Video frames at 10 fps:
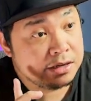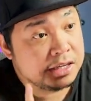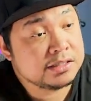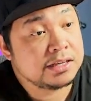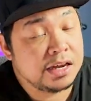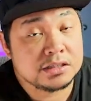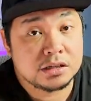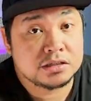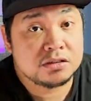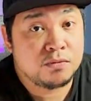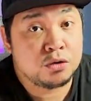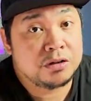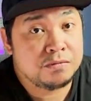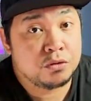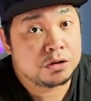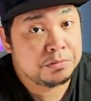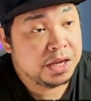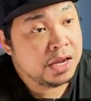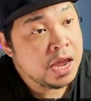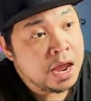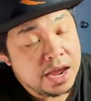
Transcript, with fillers: in this case, this is 1440p,